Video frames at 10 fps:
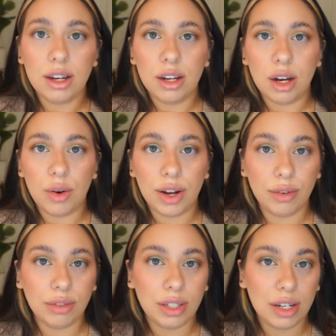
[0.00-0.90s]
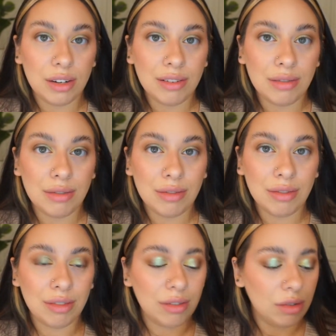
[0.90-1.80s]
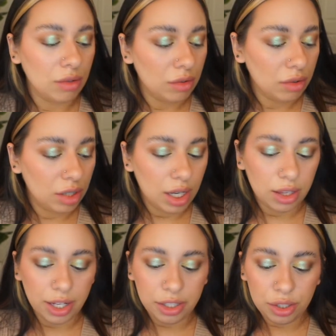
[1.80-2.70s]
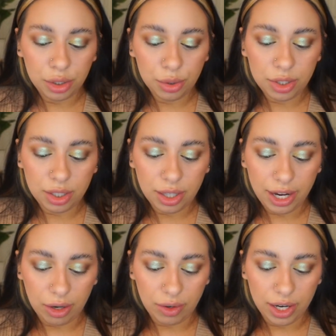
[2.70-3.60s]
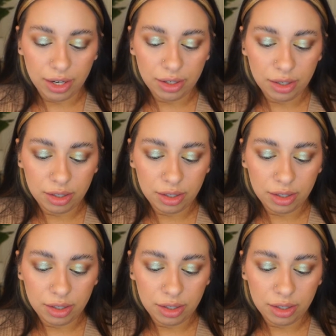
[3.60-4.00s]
Oh, I don't know. Let's do Solarian.